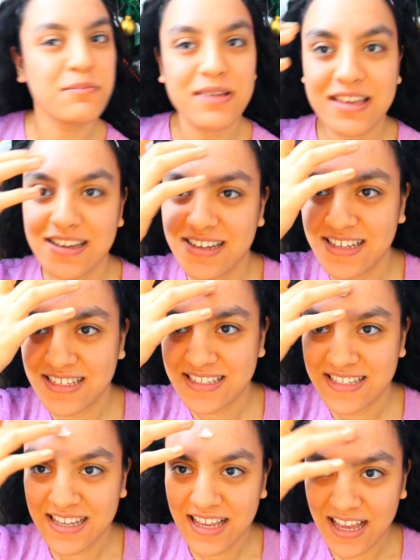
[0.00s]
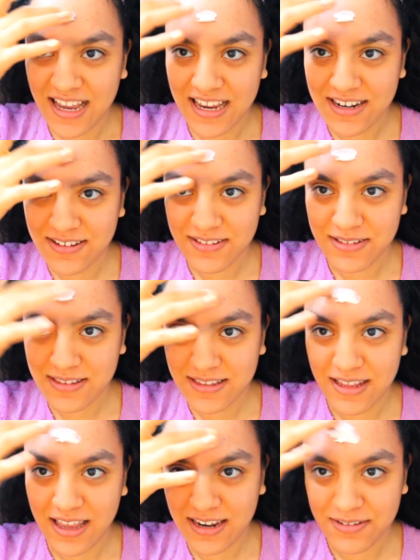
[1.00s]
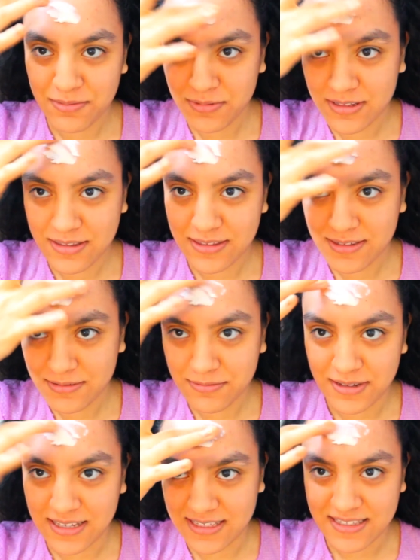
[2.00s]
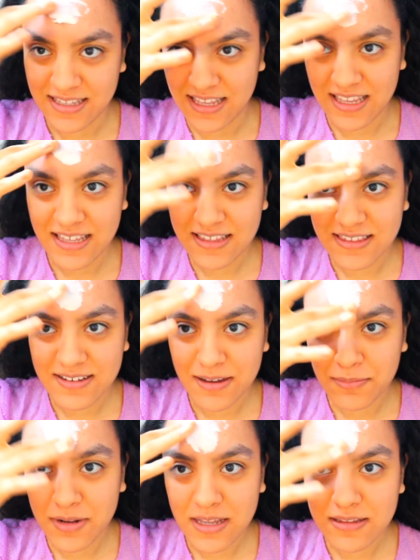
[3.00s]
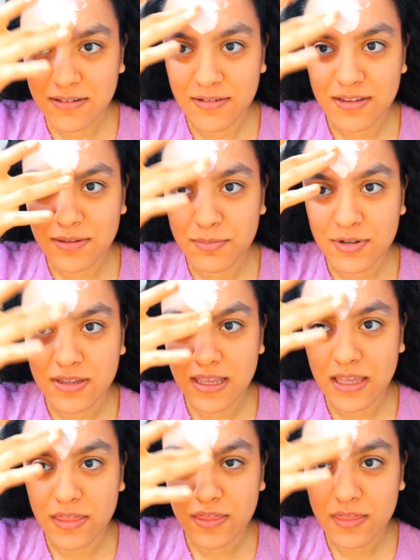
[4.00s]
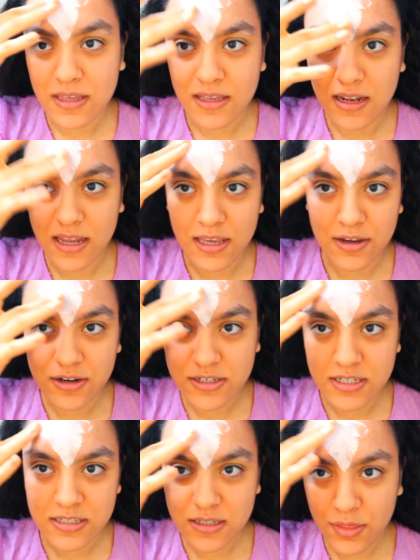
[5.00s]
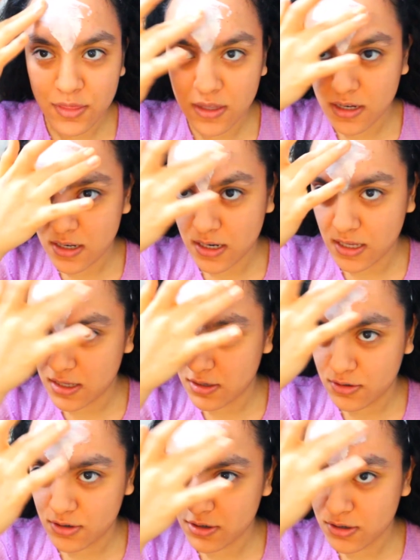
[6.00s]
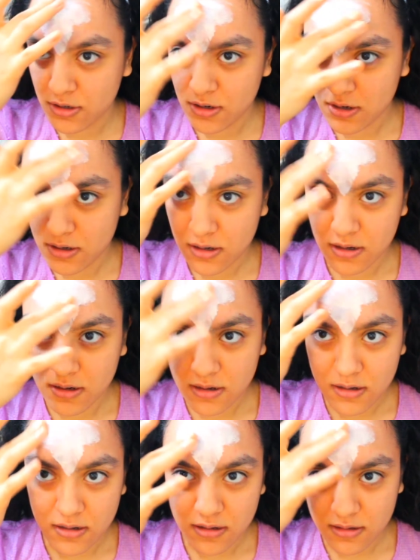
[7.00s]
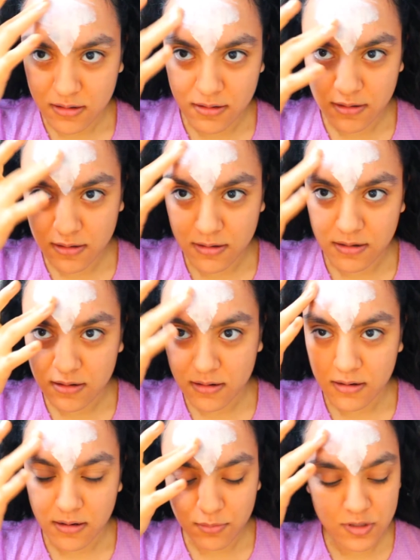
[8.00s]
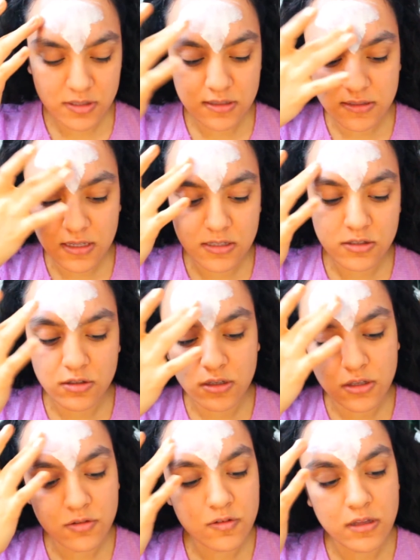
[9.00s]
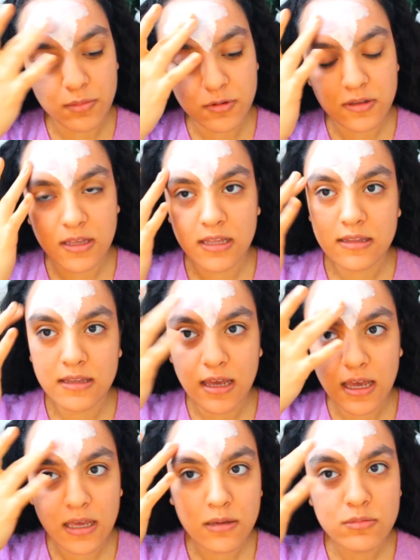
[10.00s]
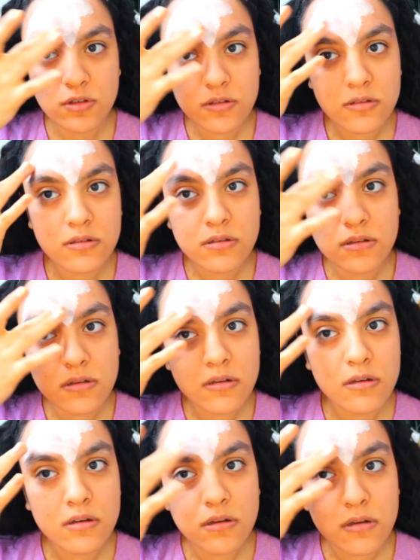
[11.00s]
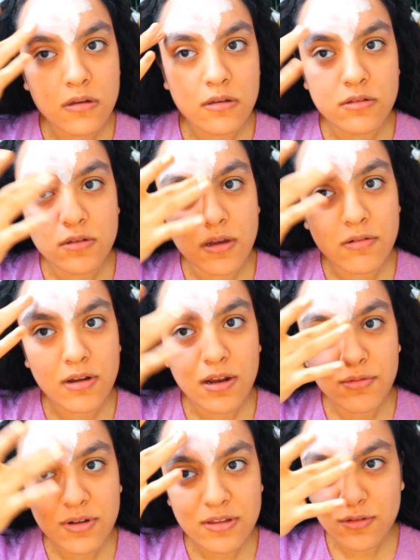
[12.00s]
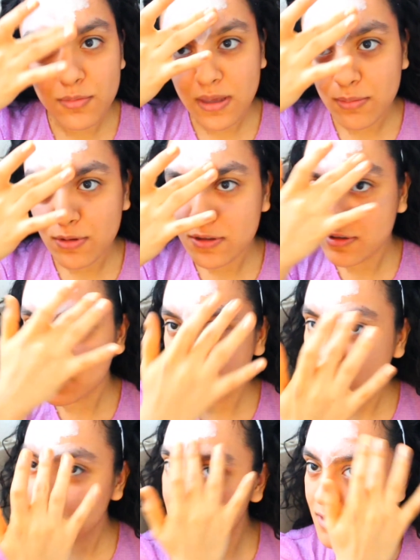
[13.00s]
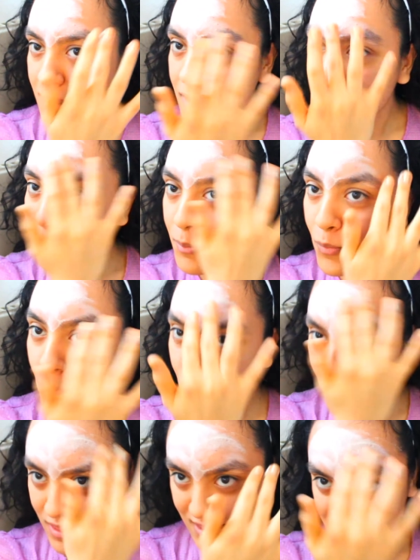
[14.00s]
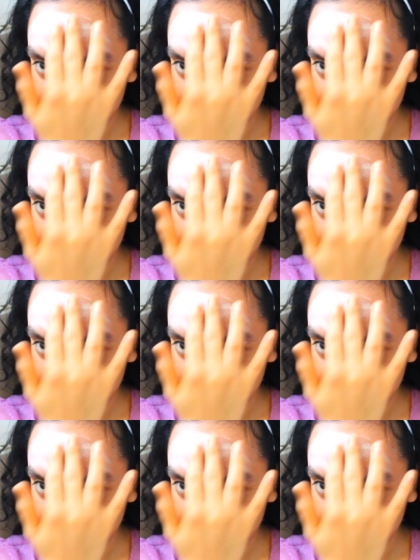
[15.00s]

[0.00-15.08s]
because I don't I don't want to waste it. So I'm not going to put a thick layer, just a thin layer. And because it says you can use it up to ten times, so I really want to be able to use it more than